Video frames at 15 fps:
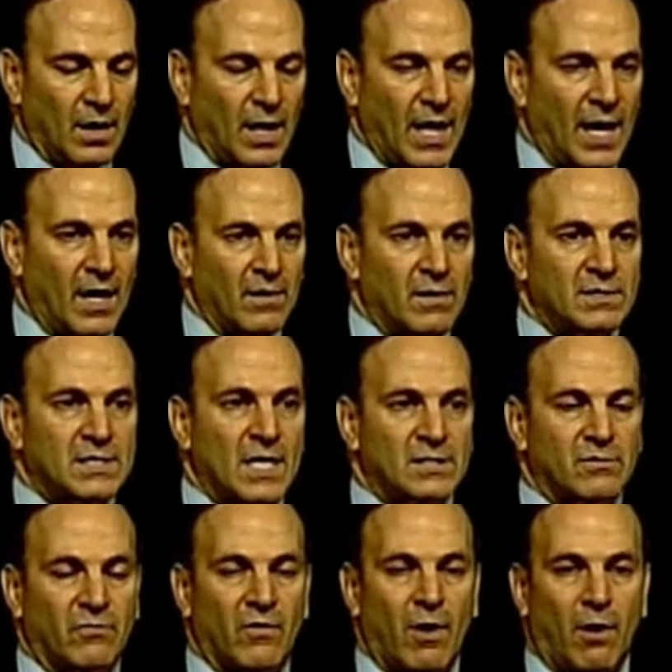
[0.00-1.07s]
And this
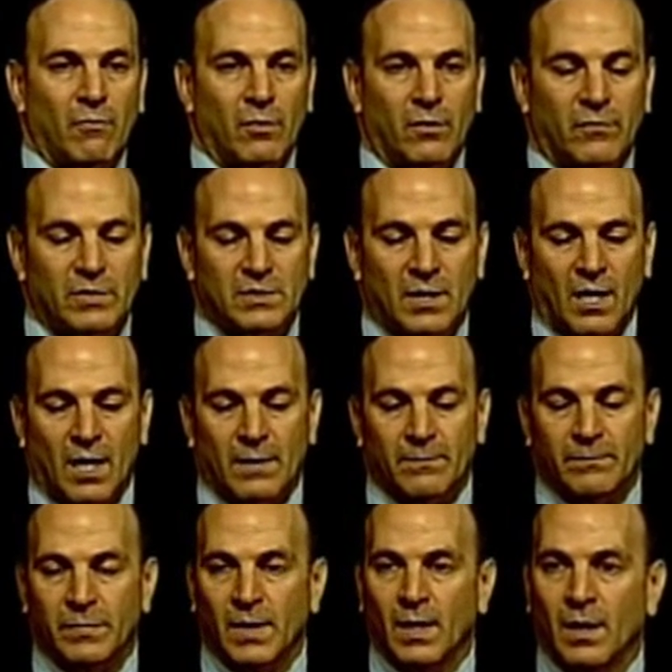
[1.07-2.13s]
has evolved over
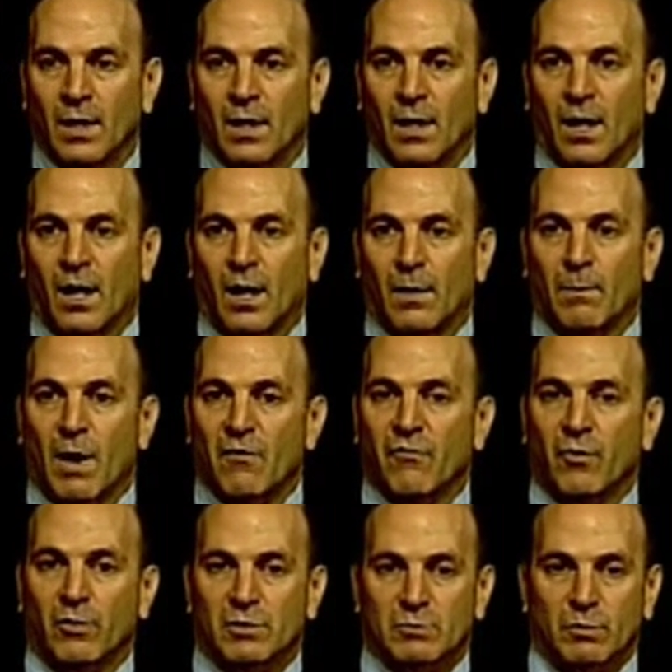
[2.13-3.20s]
time. My
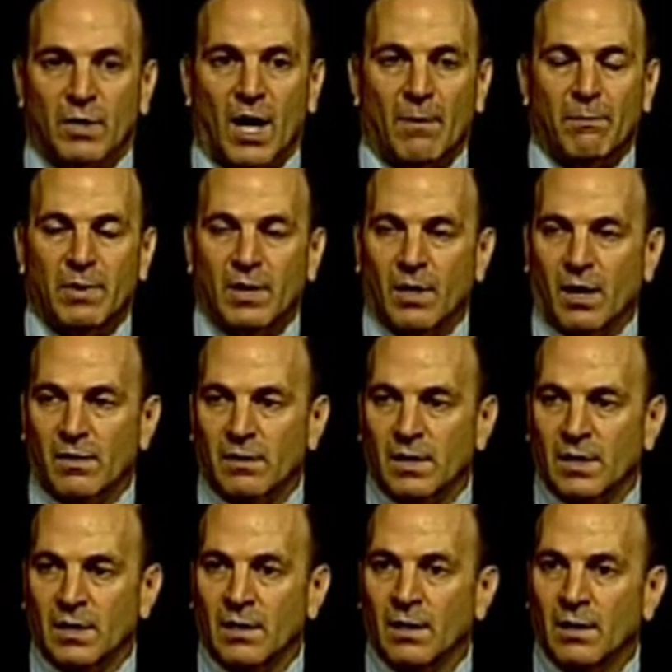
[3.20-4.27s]
focus will not be on
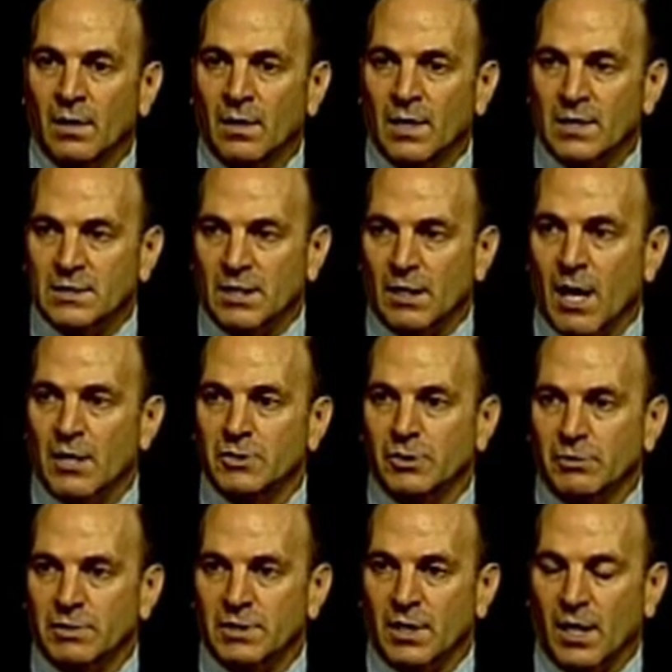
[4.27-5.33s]
the
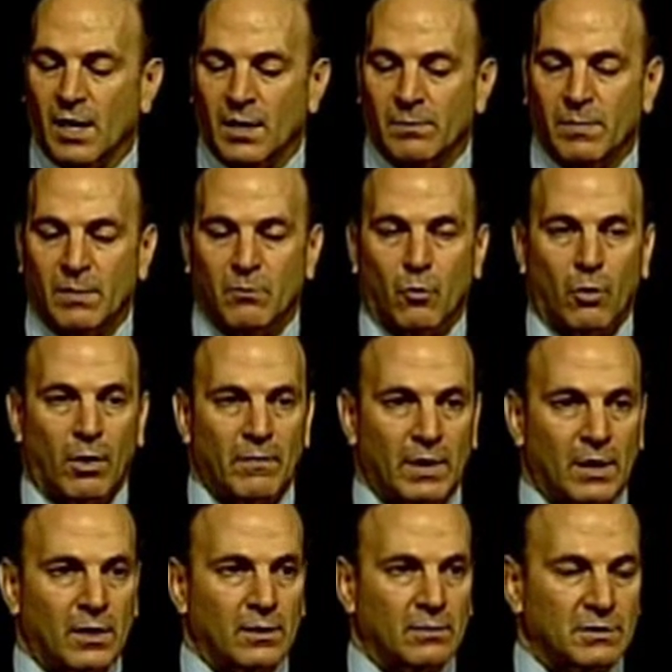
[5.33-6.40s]
histological side, but more on the
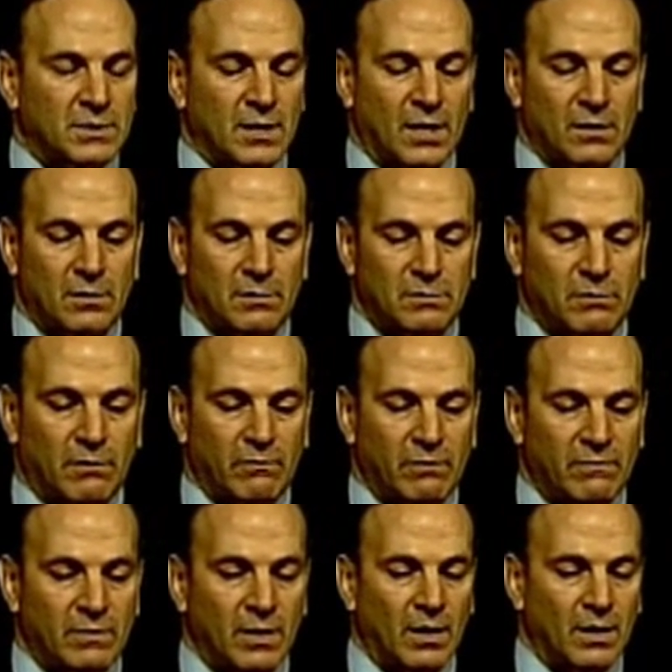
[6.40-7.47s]
clinical side in terms of what
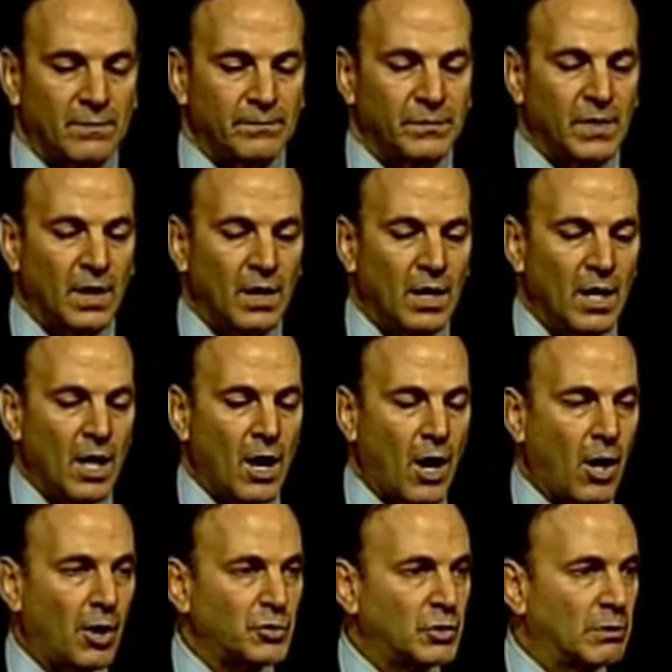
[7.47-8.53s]
we've done.
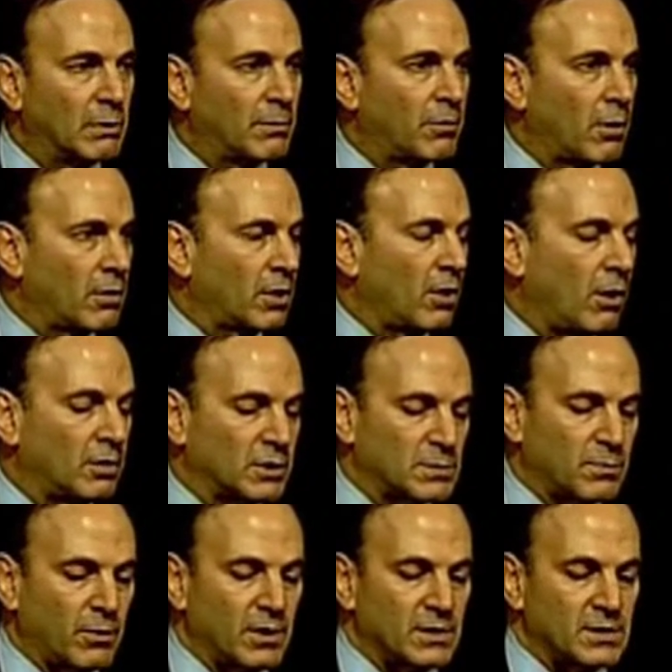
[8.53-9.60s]
Our treatment protocol at this
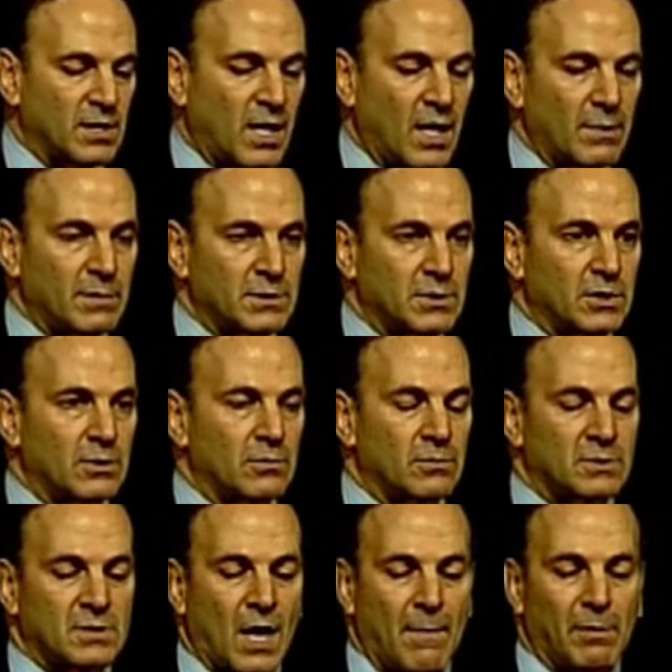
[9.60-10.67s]
point in time is to
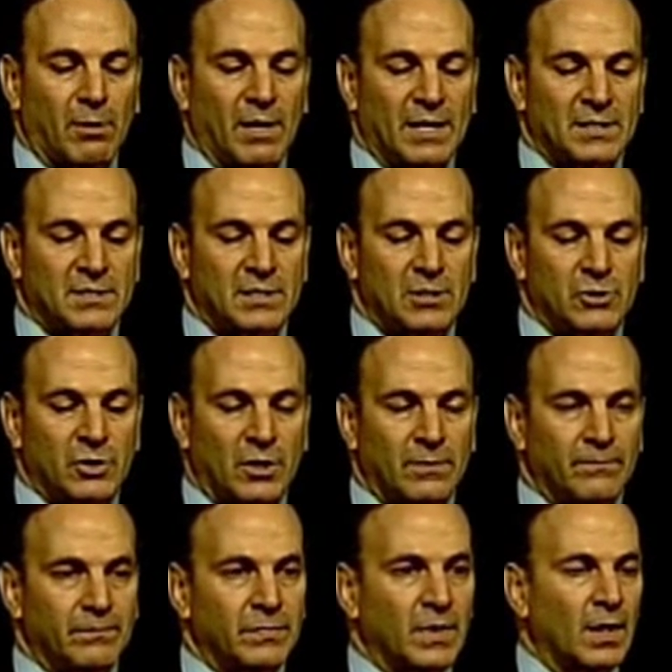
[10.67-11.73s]
use topical anesthesia.
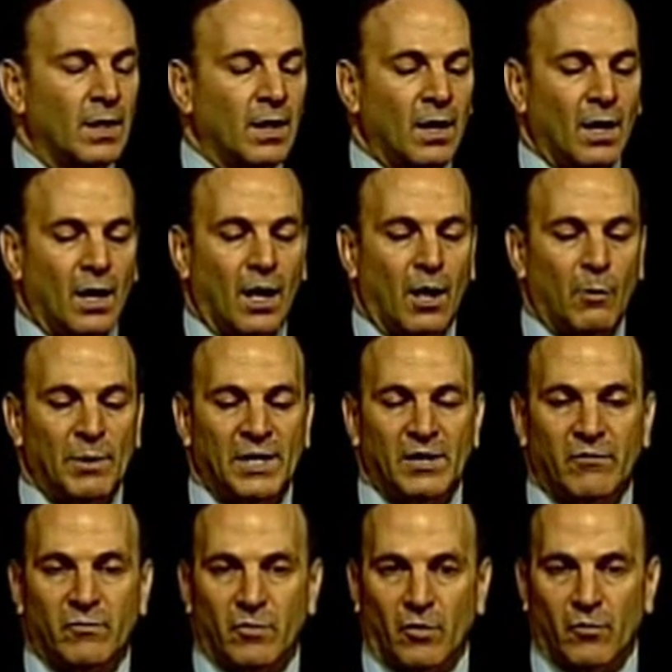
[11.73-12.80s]
We
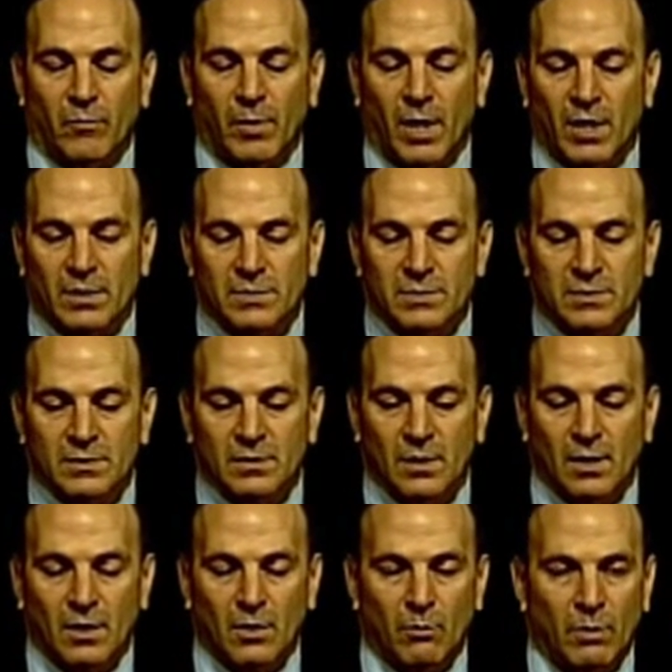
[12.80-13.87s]
give nerve blocks.
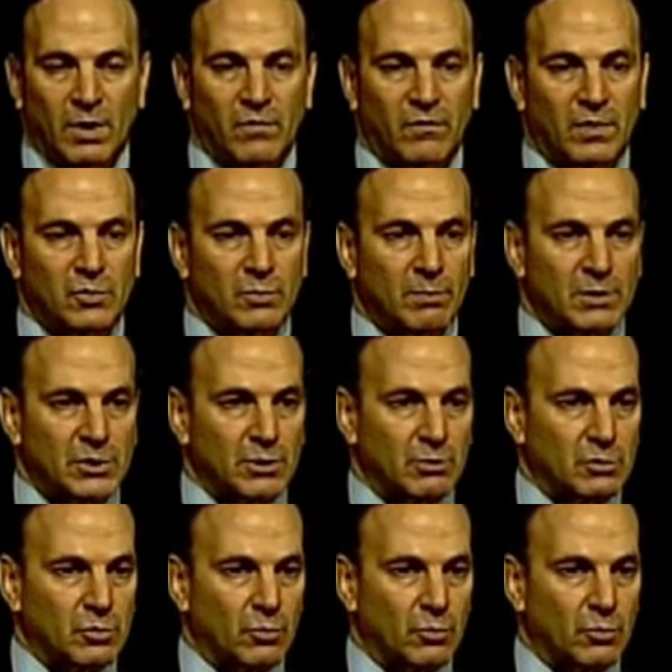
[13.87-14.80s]
We give intramuscular